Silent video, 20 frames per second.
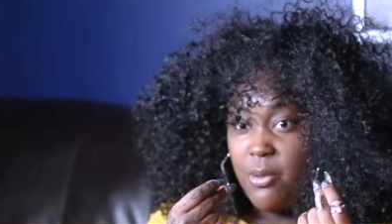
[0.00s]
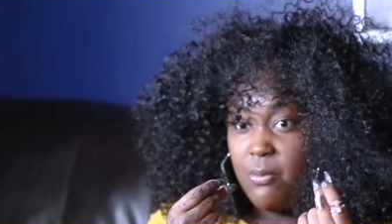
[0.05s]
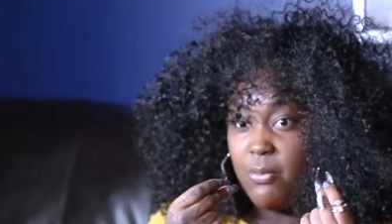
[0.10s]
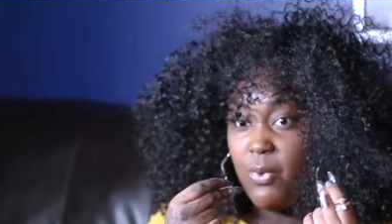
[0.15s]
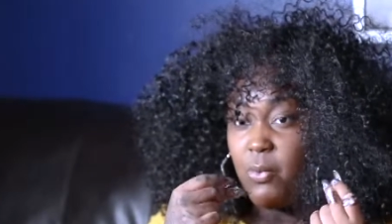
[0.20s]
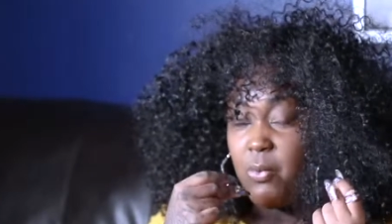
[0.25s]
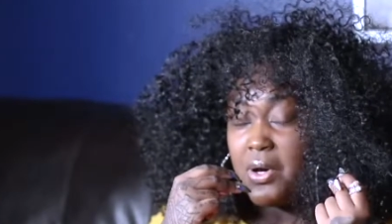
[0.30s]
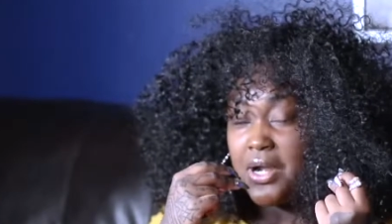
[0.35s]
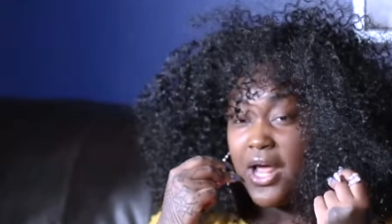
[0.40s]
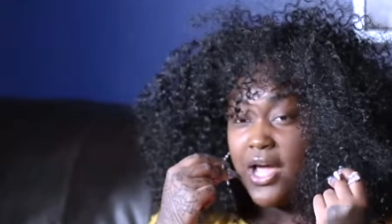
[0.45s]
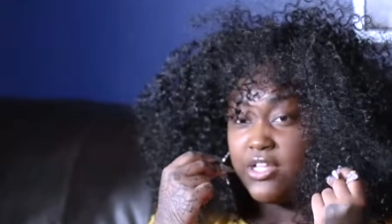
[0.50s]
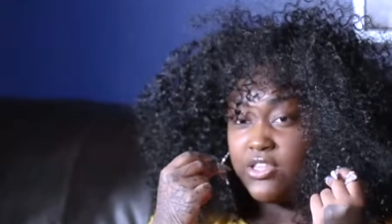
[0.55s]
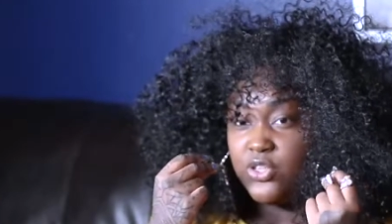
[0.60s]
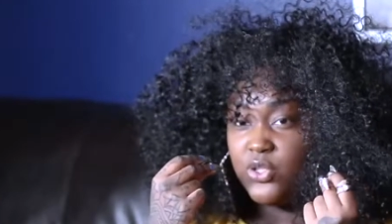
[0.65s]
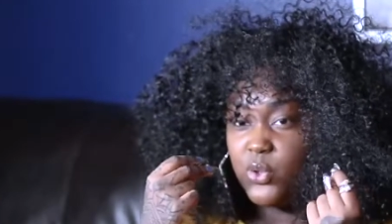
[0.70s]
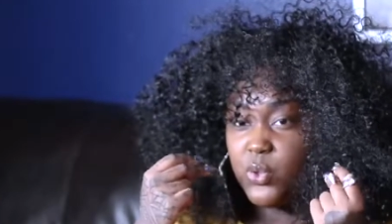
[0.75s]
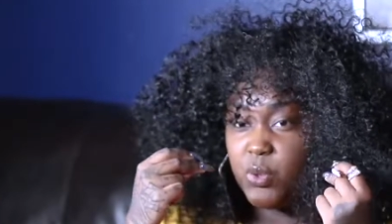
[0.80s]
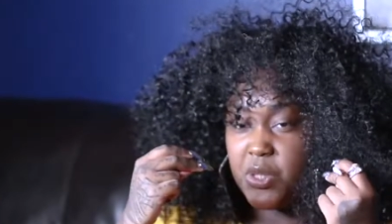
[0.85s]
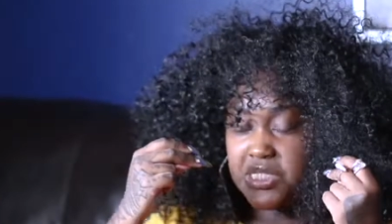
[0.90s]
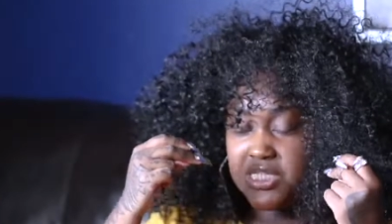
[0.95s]
But what I
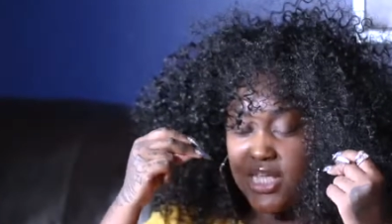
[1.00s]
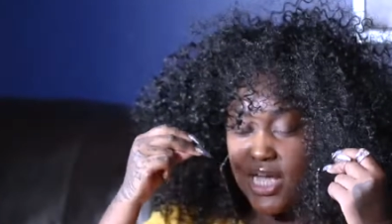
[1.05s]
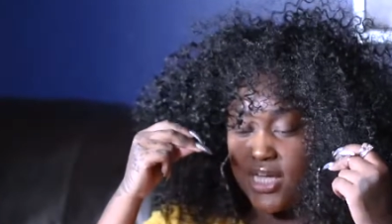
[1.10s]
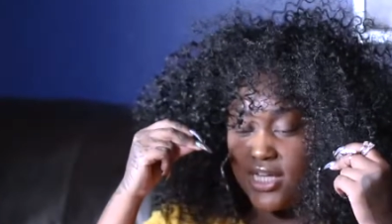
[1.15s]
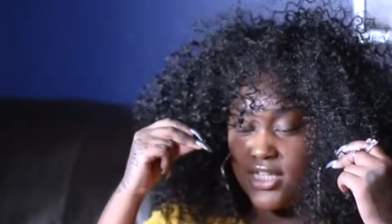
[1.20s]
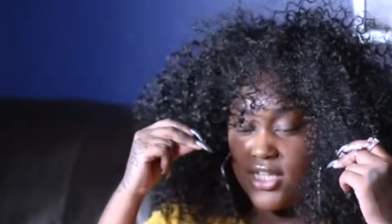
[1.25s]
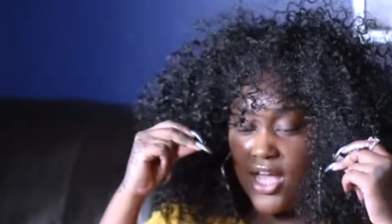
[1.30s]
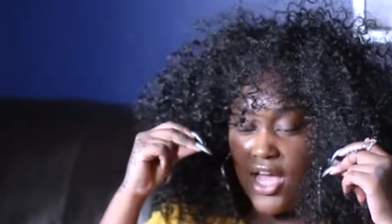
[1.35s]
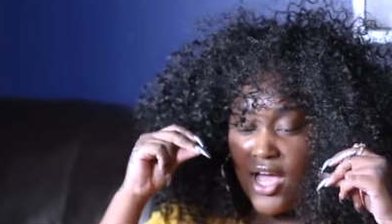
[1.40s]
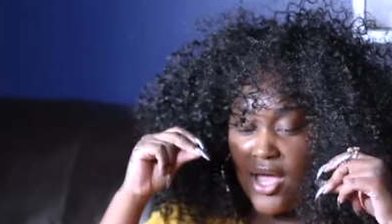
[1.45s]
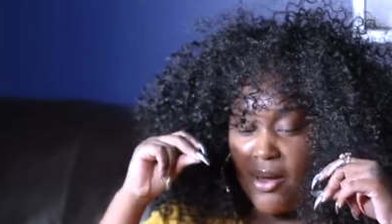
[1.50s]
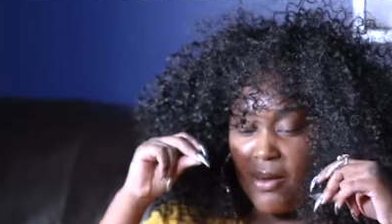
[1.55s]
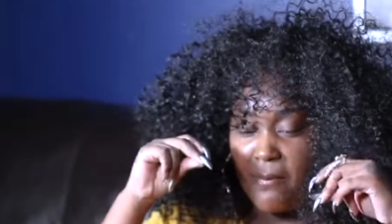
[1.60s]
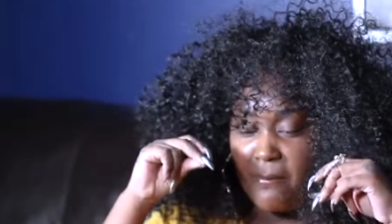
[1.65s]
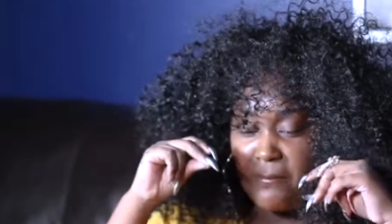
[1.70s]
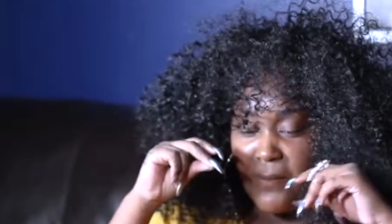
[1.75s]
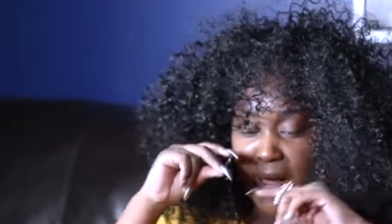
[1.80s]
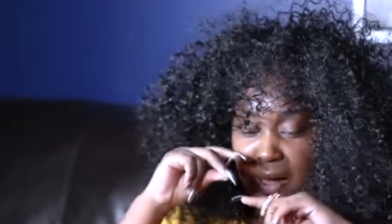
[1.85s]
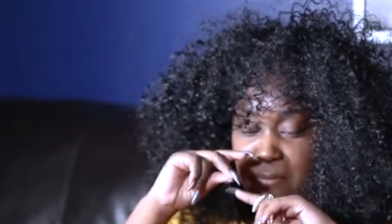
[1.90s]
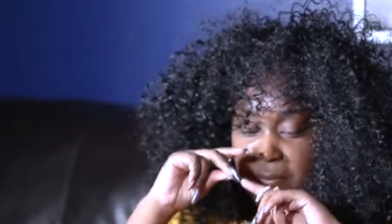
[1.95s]
do is I
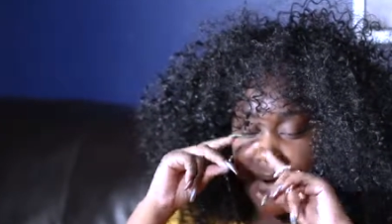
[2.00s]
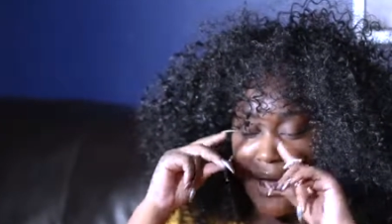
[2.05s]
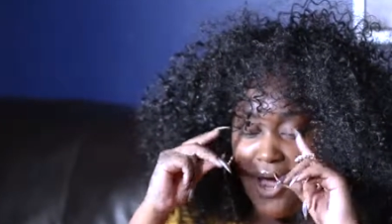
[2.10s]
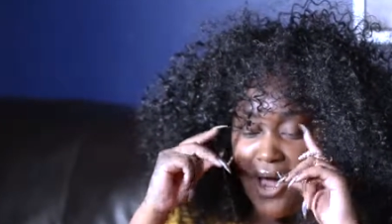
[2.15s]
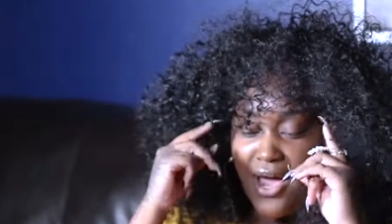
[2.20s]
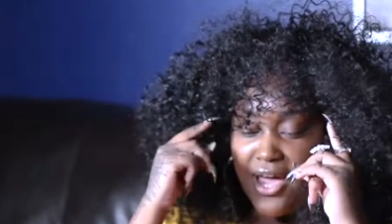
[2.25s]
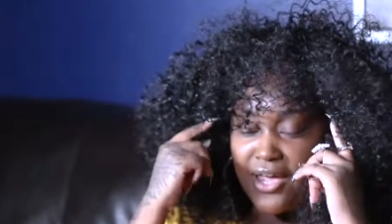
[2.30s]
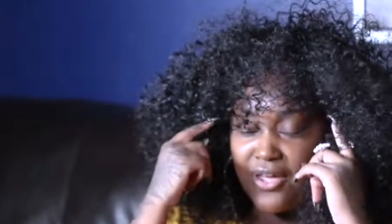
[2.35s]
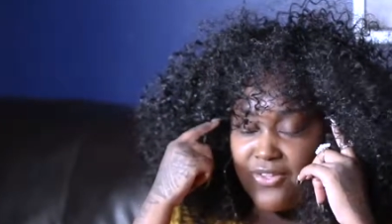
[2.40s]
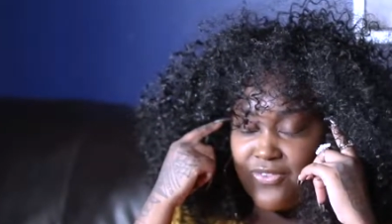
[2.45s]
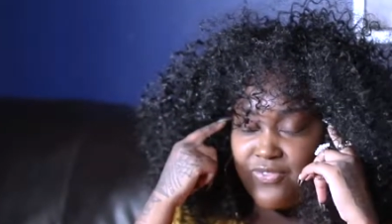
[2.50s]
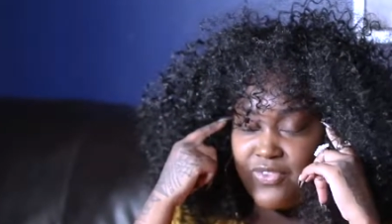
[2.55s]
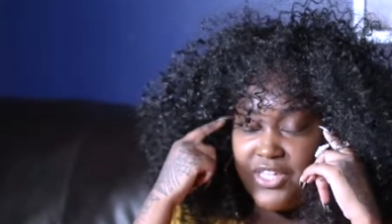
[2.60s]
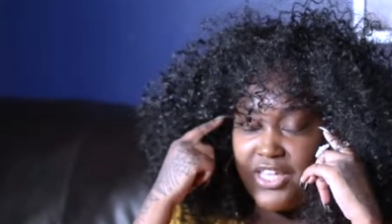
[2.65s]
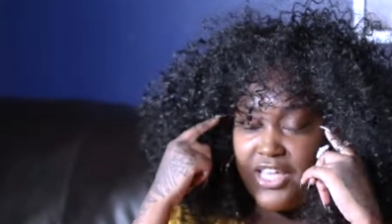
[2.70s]
my mind